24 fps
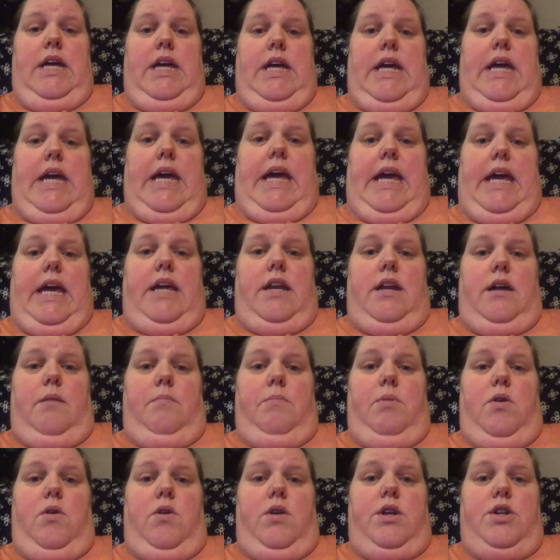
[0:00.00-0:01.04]
And I'm
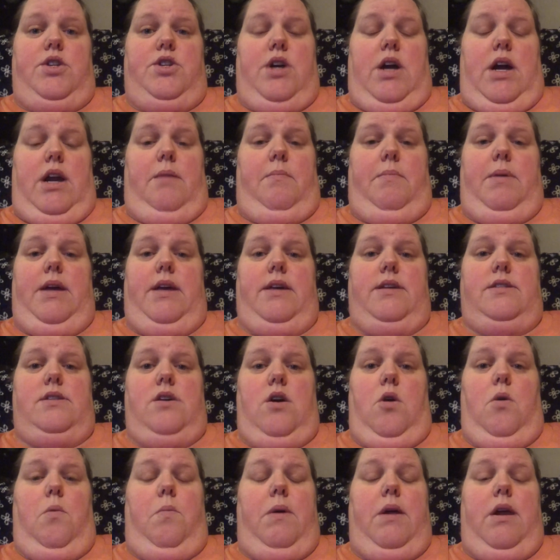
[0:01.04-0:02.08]
going to try to be as
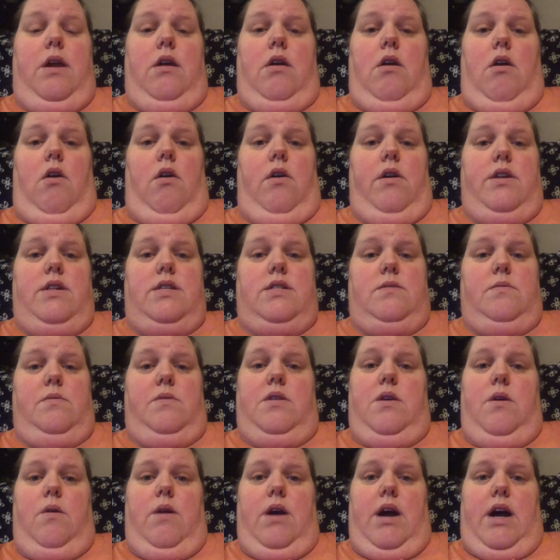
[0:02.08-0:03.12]
open and honest
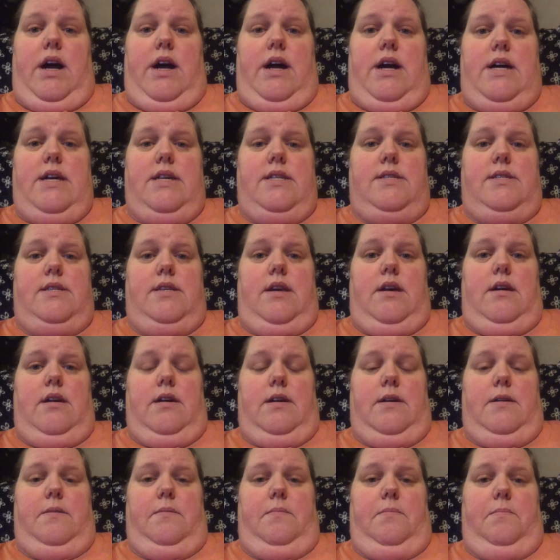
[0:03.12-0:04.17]
with you guys
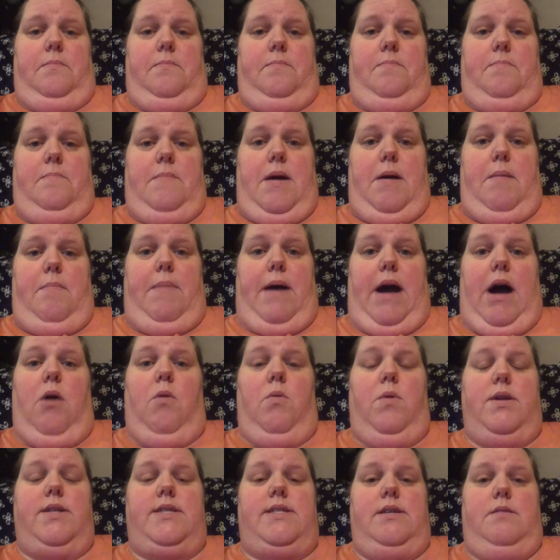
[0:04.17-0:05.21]
about
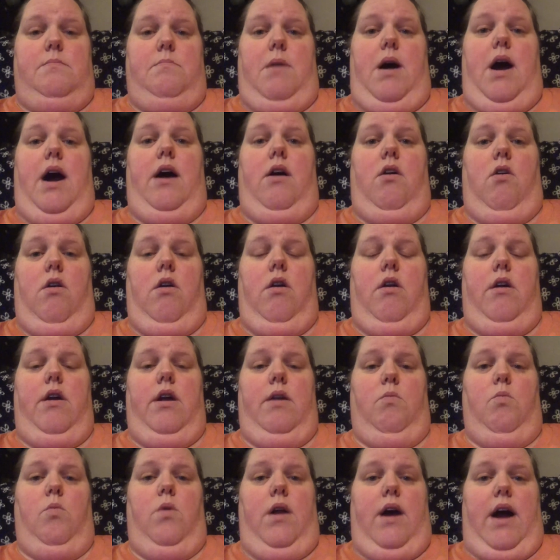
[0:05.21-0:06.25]
what's in my heart
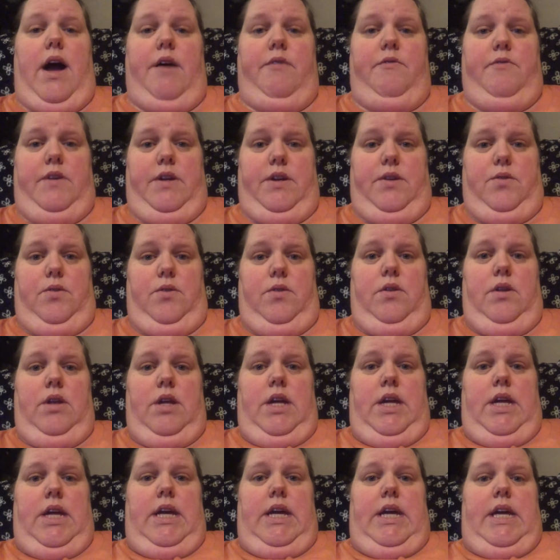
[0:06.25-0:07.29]
and what I feel.
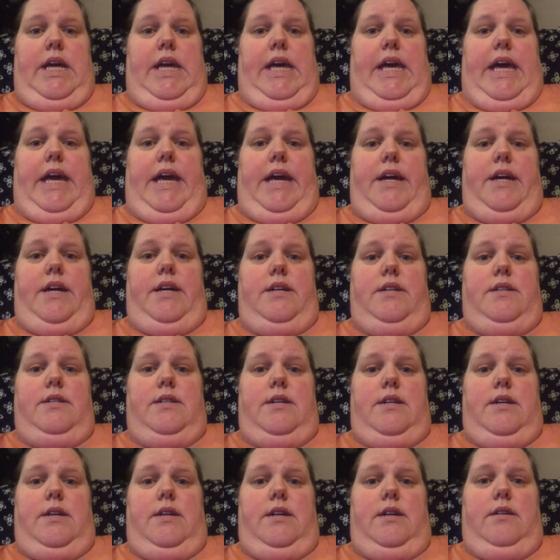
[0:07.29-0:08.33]
And
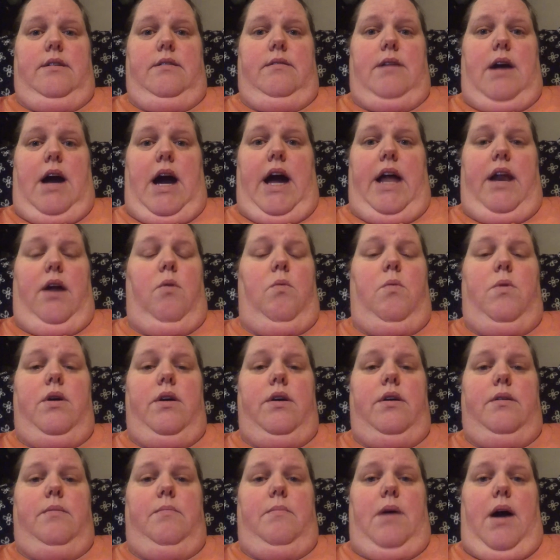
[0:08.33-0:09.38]
I don't
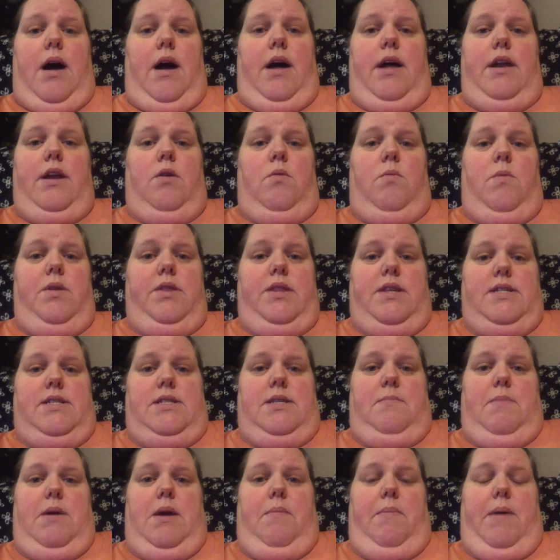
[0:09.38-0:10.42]
want this
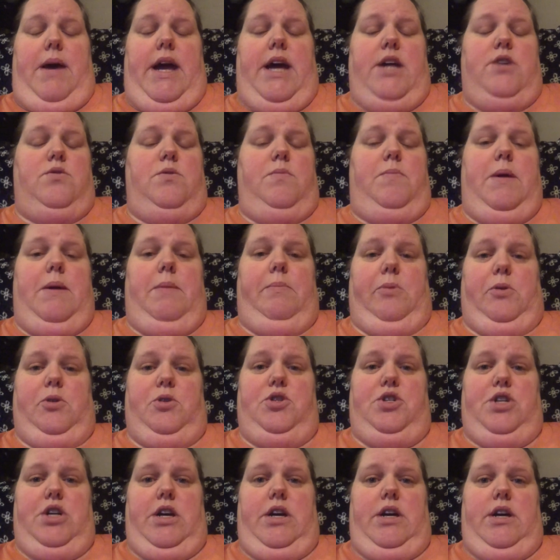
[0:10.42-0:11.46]
to be a page where people
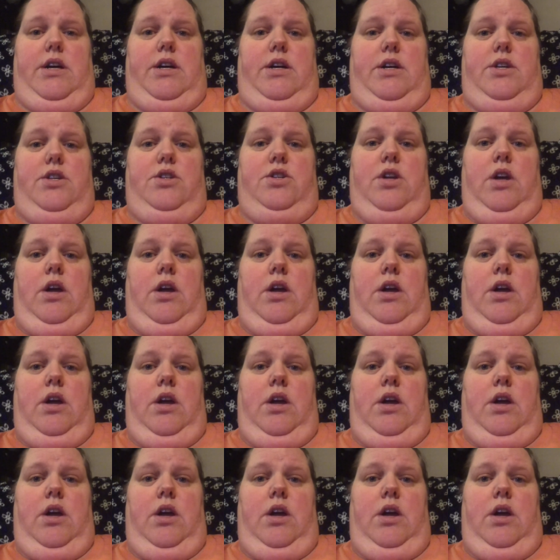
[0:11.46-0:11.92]
judge